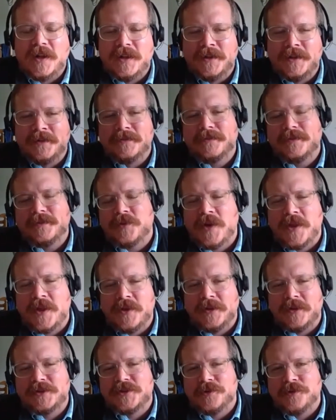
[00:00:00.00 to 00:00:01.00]
and
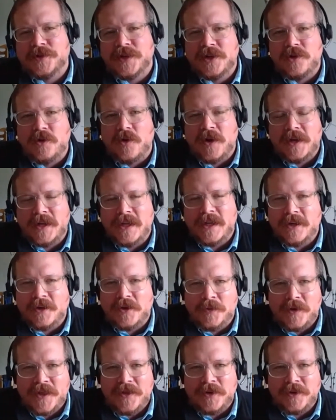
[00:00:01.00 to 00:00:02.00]
whether it's a recording
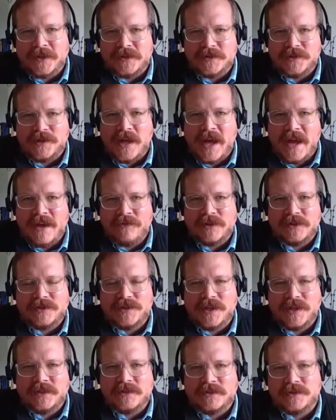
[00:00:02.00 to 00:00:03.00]
or whether it's live, it
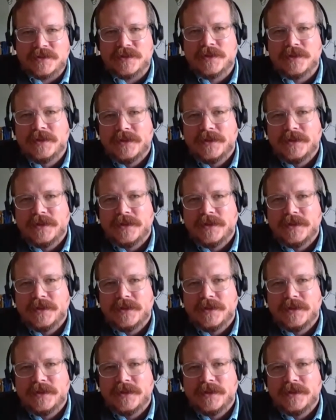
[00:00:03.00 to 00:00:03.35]
says